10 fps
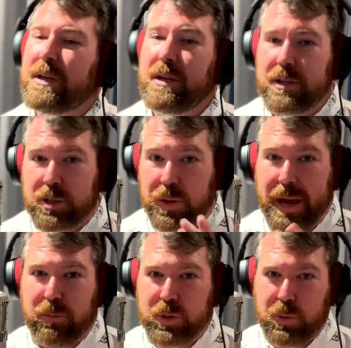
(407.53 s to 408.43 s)
So
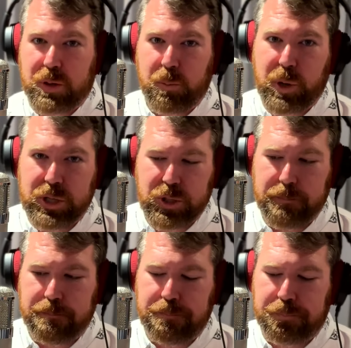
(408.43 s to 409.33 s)
that was with compression,
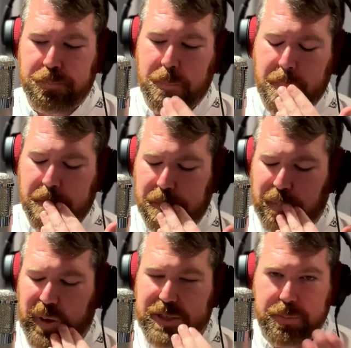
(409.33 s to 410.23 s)

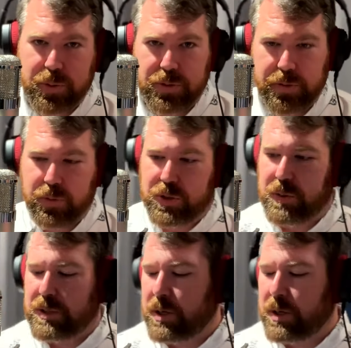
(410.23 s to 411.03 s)
as opposed to the first read.